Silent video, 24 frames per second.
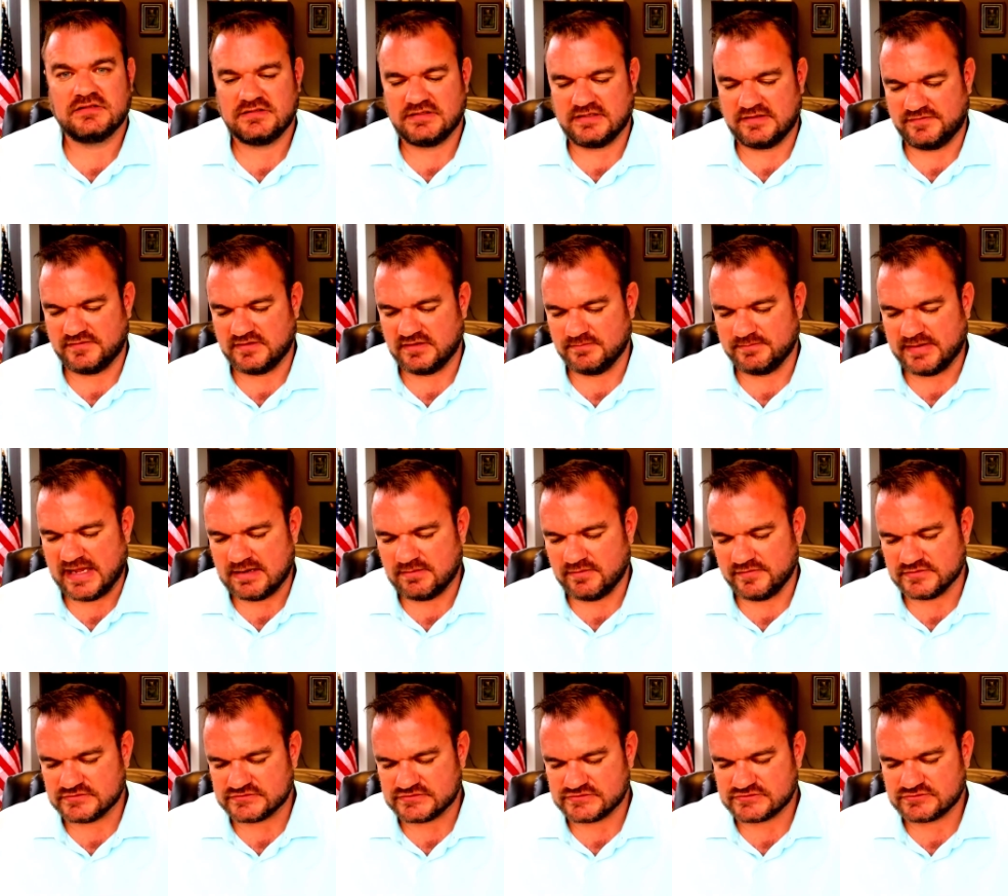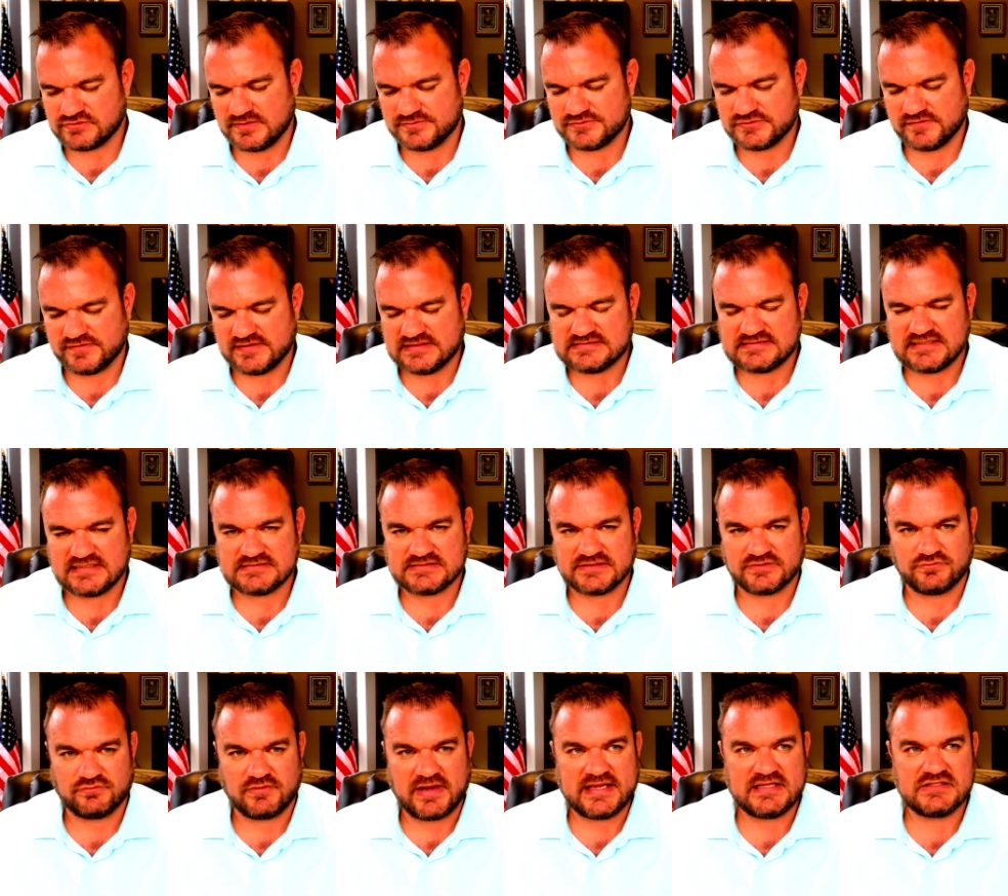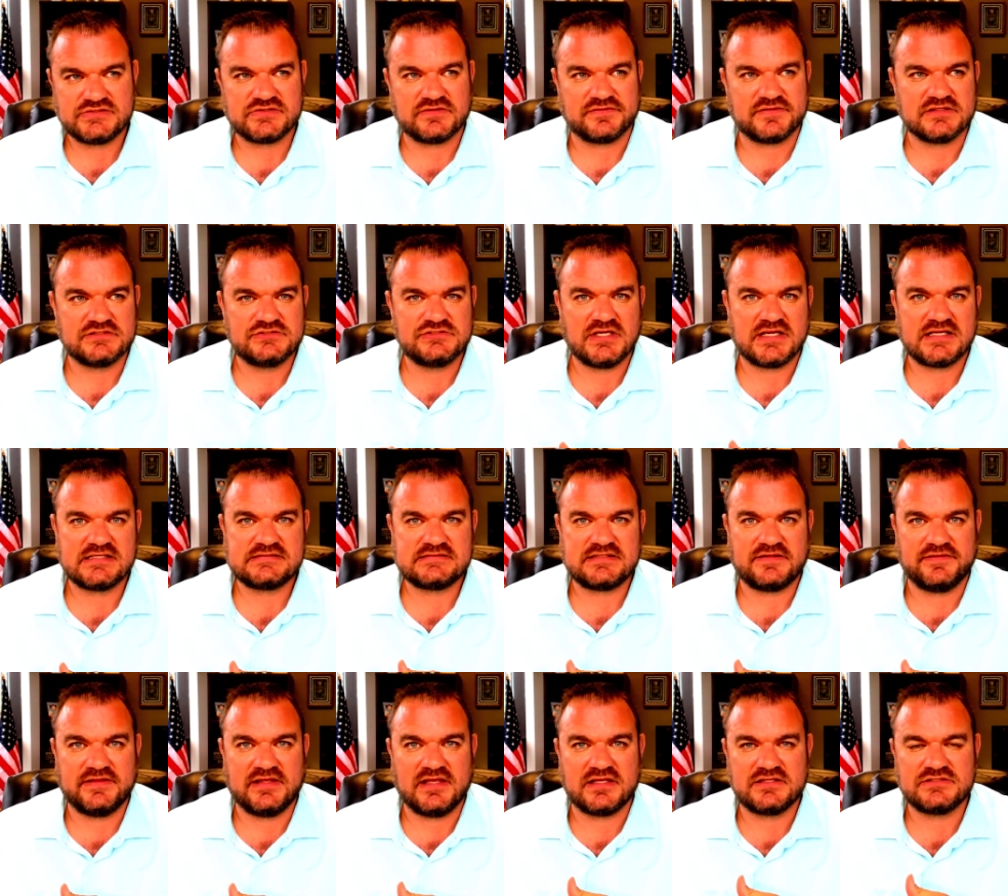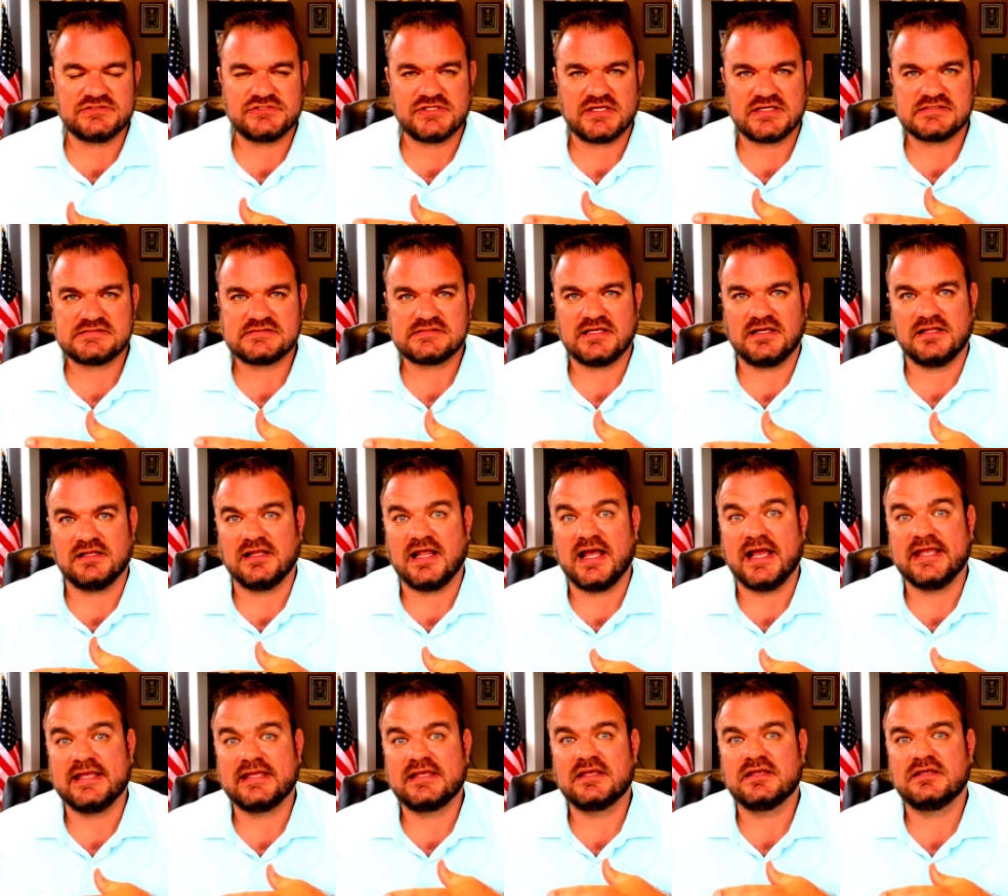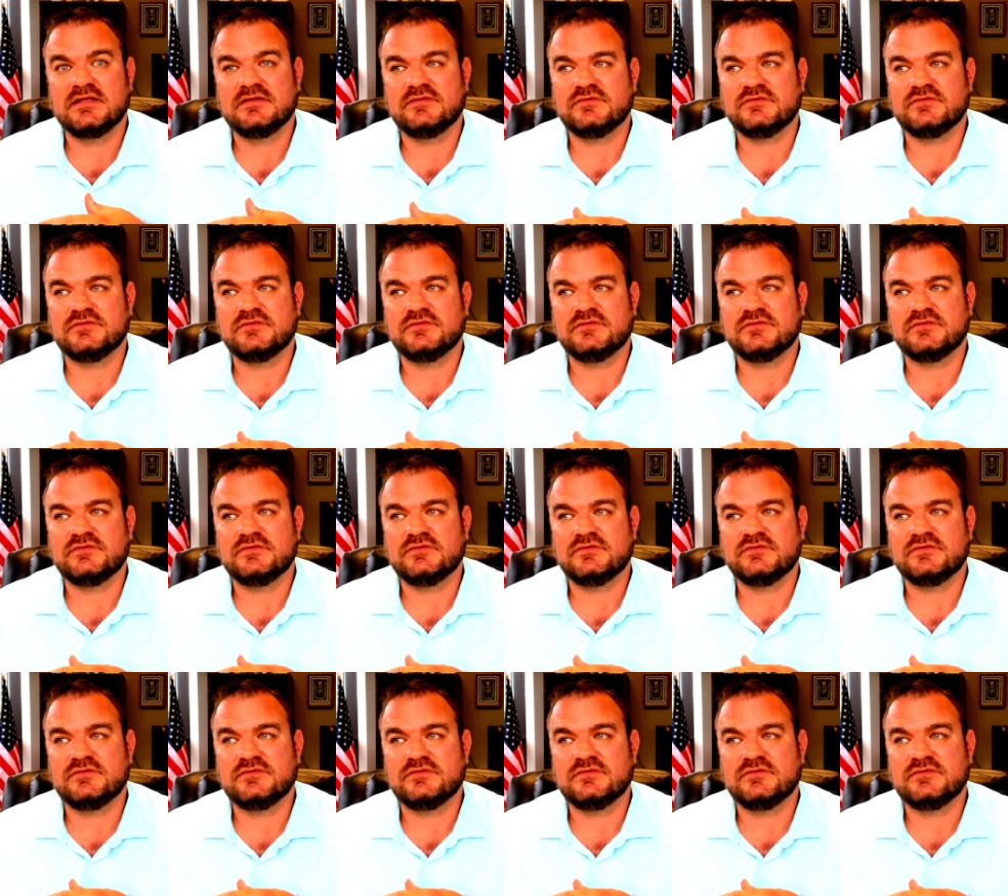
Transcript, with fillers: In the Bible, there's a scripture that says it rains on the just and the unjust alike.